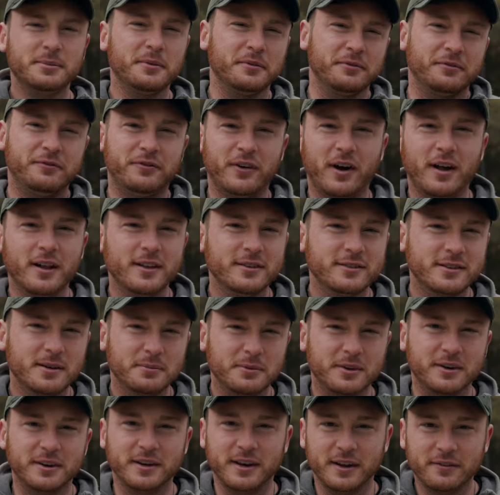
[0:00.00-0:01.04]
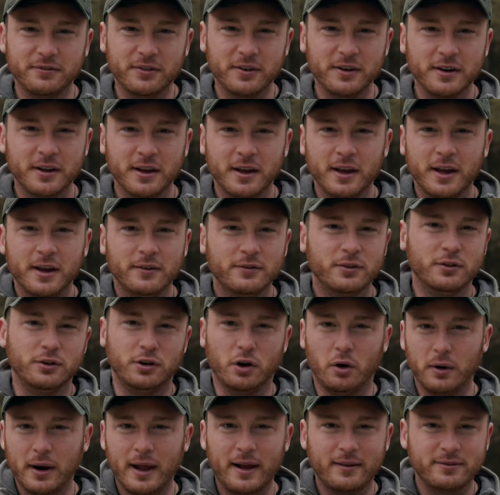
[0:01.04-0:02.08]
fun, something different. If you
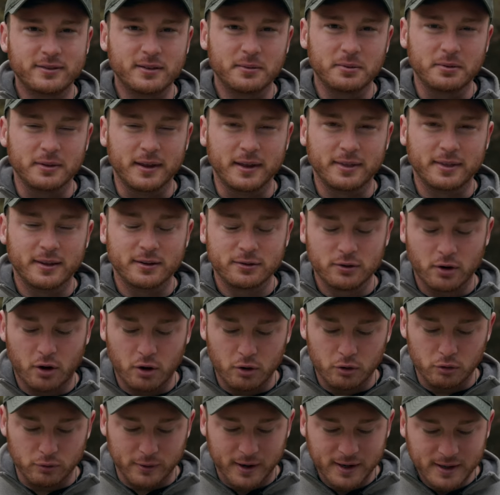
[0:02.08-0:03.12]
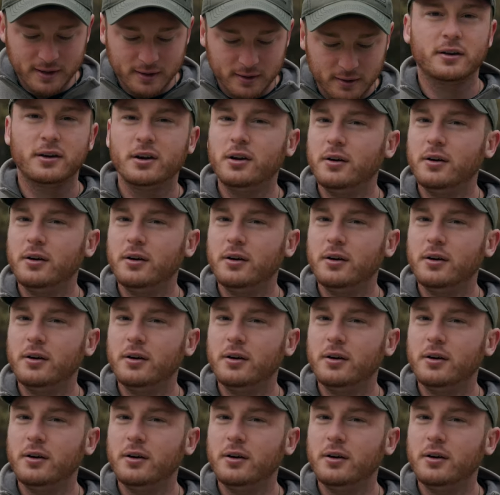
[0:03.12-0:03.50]
don't have something like this already,